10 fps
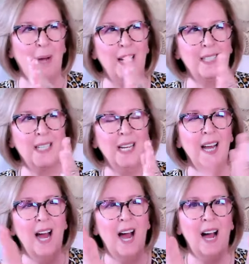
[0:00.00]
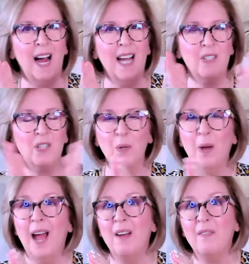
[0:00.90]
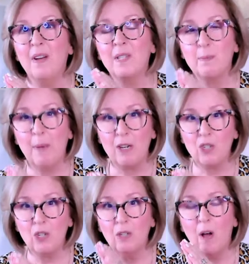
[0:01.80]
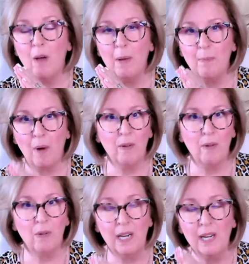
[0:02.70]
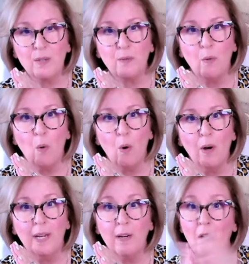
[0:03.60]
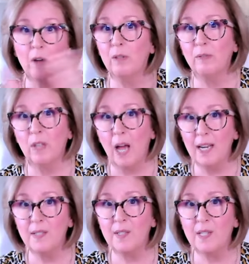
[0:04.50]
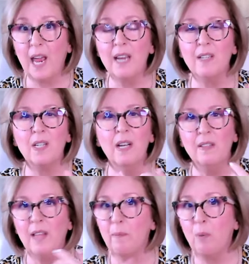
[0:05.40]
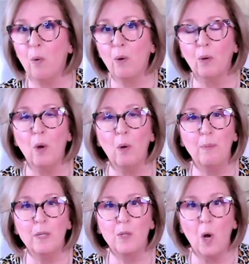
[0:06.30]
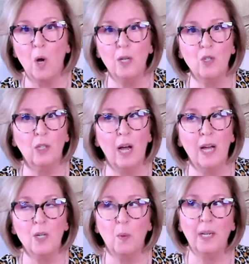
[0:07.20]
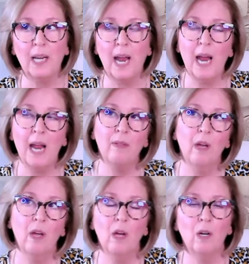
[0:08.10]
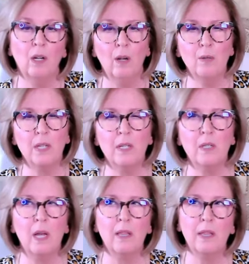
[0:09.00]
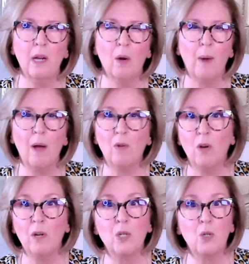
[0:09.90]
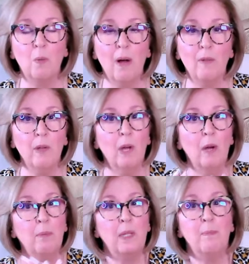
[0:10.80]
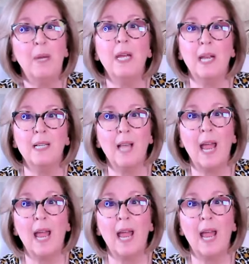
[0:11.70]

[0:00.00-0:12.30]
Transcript: but I do have a special on my private readings for in honor of Lions Gate. That portal opens on July 28th, closes I think around August 12th, but the peak is